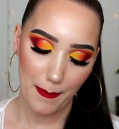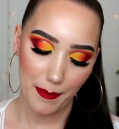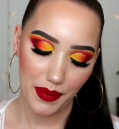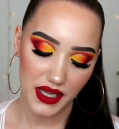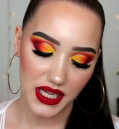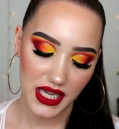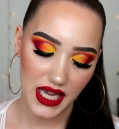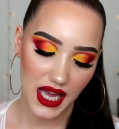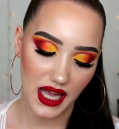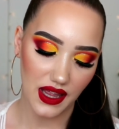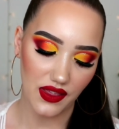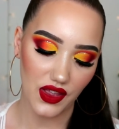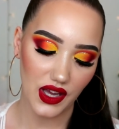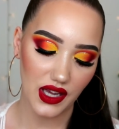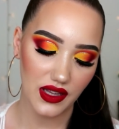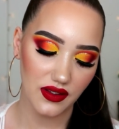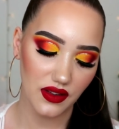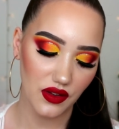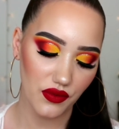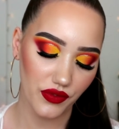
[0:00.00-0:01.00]
But yeah,
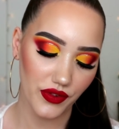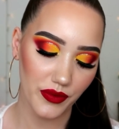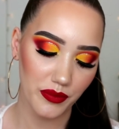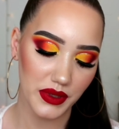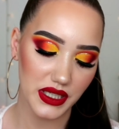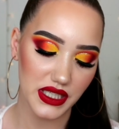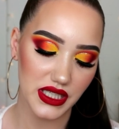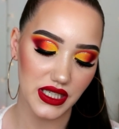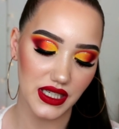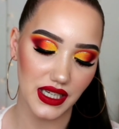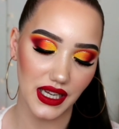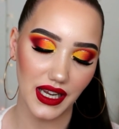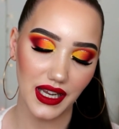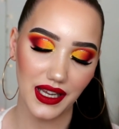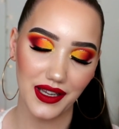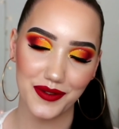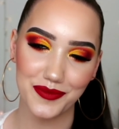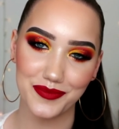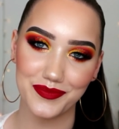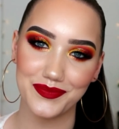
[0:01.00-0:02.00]
that is it from me
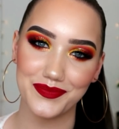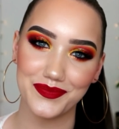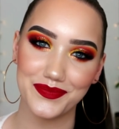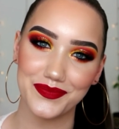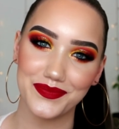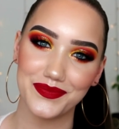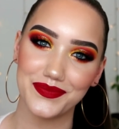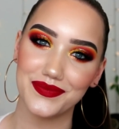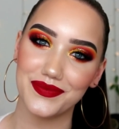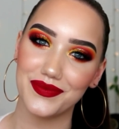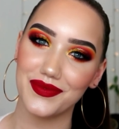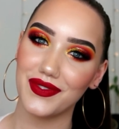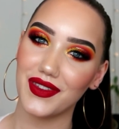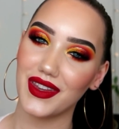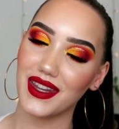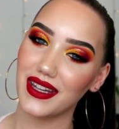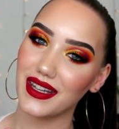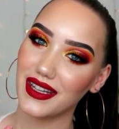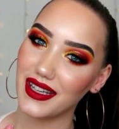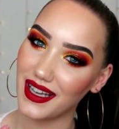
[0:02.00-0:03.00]
today.
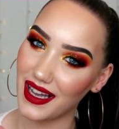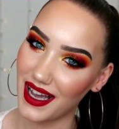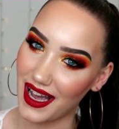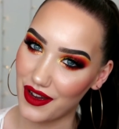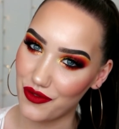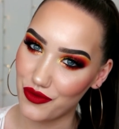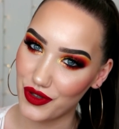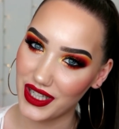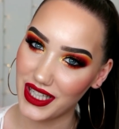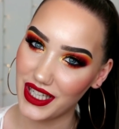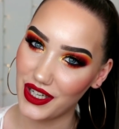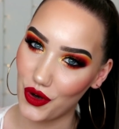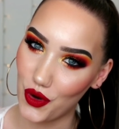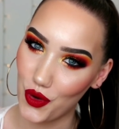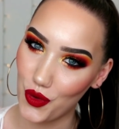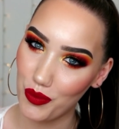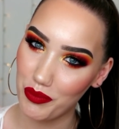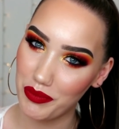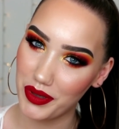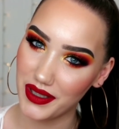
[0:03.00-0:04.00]
I really
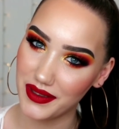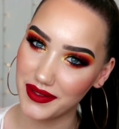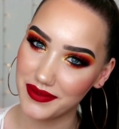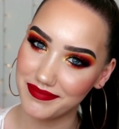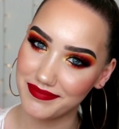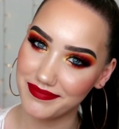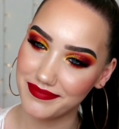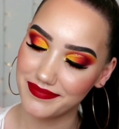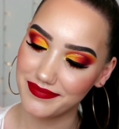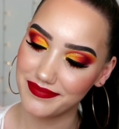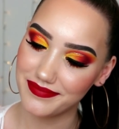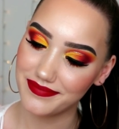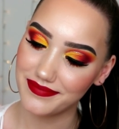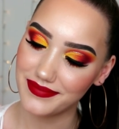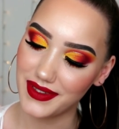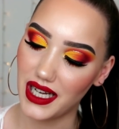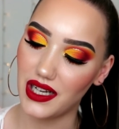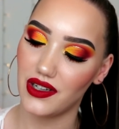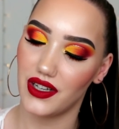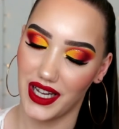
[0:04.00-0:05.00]
hope
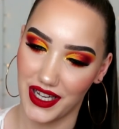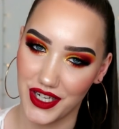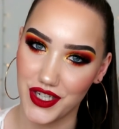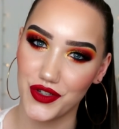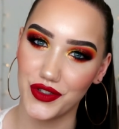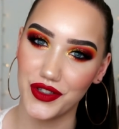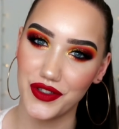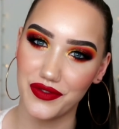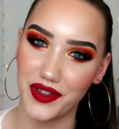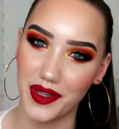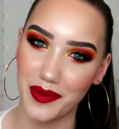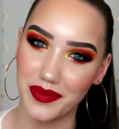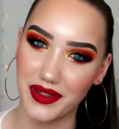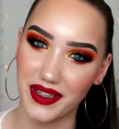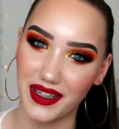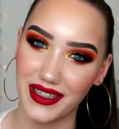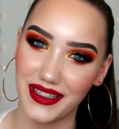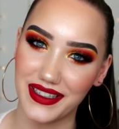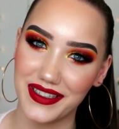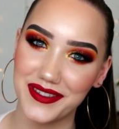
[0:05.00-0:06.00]
I'll catch you on the flip
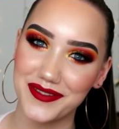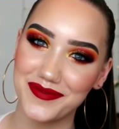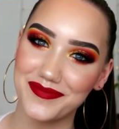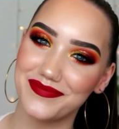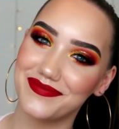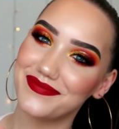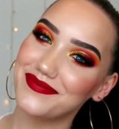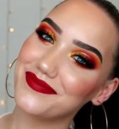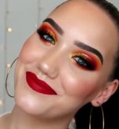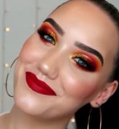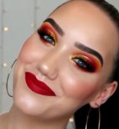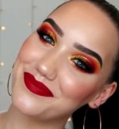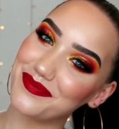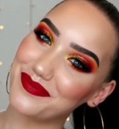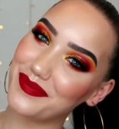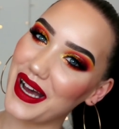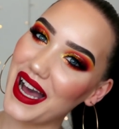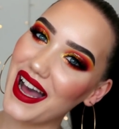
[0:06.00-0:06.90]
side.